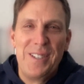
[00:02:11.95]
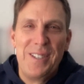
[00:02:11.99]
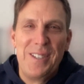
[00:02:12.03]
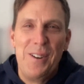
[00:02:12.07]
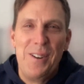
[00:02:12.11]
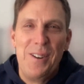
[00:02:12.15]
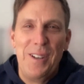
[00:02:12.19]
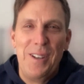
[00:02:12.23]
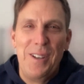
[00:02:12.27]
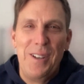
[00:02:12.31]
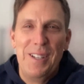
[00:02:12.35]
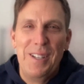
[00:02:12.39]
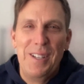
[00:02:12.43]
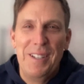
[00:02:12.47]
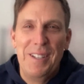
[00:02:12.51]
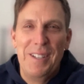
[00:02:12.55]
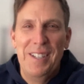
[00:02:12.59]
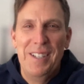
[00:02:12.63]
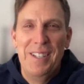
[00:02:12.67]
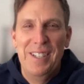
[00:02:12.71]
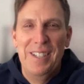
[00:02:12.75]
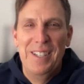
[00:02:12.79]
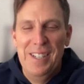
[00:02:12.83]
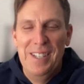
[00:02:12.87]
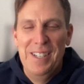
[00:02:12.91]
So
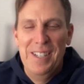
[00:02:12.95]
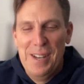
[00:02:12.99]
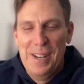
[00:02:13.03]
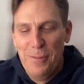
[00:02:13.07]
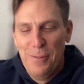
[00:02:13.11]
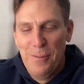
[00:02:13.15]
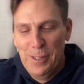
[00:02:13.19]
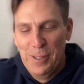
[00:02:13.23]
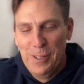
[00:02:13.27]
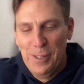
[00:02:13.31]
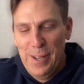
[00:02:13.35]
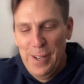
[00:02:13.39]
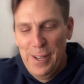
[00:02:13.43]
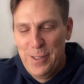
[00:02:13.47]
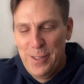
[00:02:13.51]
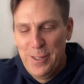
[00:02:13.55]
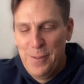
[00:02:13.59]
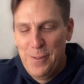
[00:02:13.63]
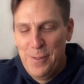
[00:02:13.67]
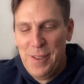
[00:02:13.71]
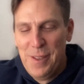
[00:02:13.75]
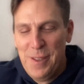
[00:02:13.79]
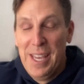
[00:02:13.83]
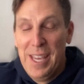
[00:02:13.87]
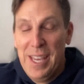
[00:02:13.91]
it never leaves
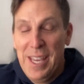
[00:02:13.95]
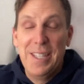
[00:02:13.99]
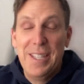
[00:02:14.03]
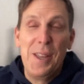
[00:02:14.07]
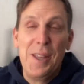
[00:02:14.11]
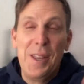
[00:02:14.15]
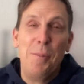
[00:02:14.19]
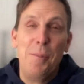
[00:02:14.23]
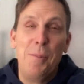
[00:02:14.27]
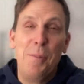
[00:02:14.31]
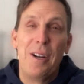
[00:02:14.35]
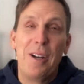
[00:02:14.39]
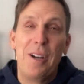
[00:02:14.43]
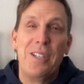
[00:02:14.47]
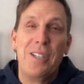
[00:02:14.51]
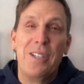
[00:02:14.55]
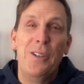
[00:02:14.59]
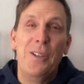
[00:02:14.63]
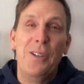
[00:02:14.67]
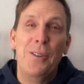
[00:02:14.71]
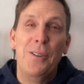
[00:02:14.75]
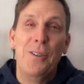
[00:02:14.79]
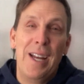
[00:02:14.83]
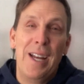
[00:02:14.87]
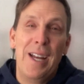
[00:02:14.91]
him. He's in the book too.